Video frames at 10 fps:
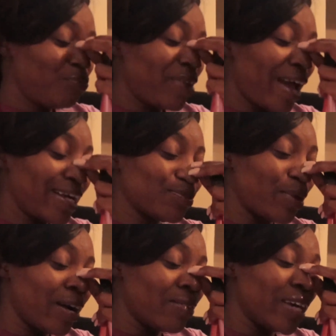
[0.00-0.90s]
Flight,
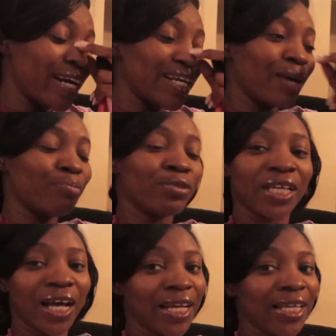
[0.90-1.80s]
whatever, in
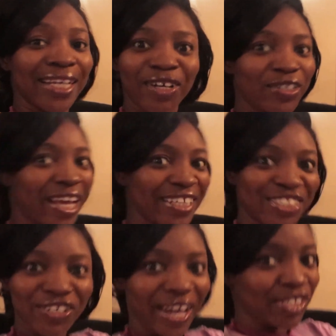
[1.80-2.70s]
Abuja, in Lagos,
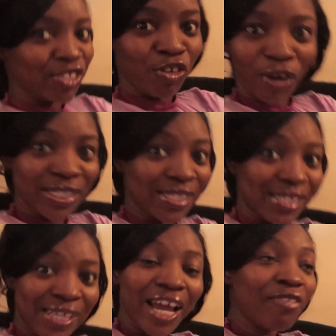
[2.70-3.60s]
Nigeria is
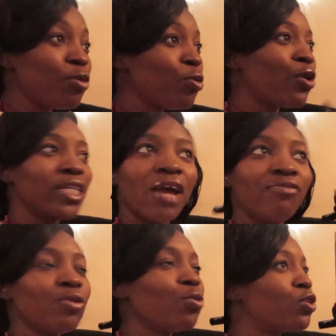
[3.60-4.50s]
crazy. Everyone,
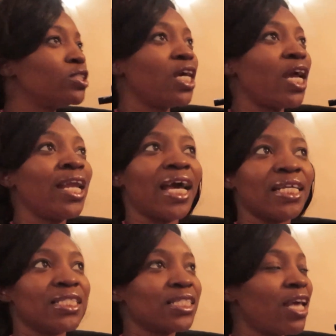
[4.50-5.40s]

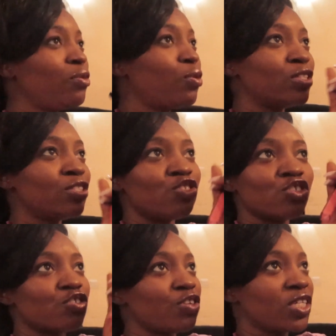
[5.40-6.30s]
airlines, everyone is
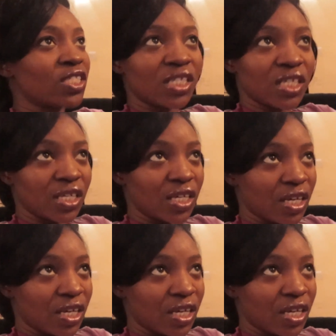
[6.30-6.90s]
just crazy.